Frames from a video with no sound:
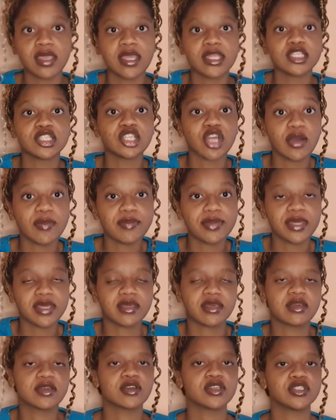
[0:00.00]
topic
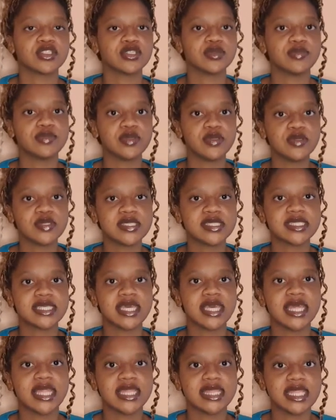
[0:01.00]
contributes,
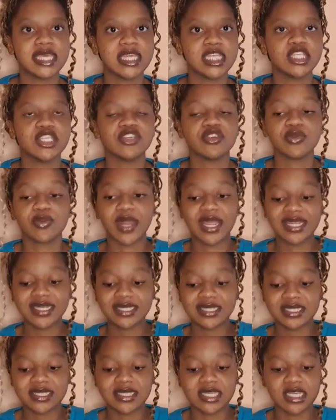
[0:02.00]
and then you write
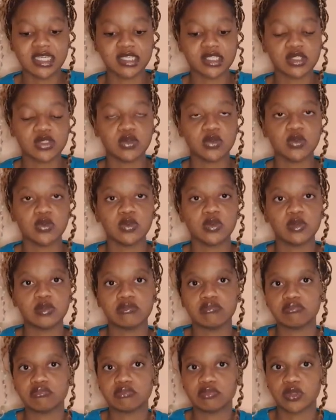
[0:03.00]
it next to
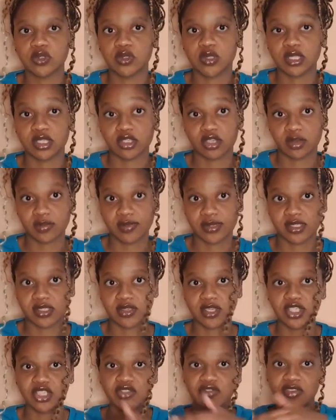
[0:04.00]
the topics,
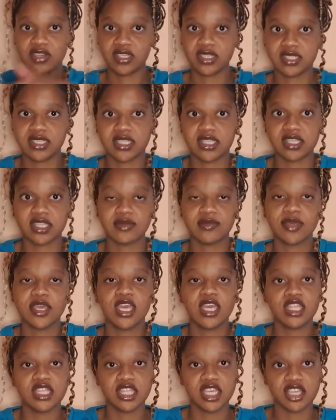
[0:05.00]
right? You've listed them.
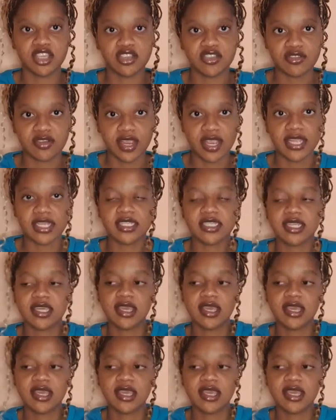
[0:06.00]
Then you write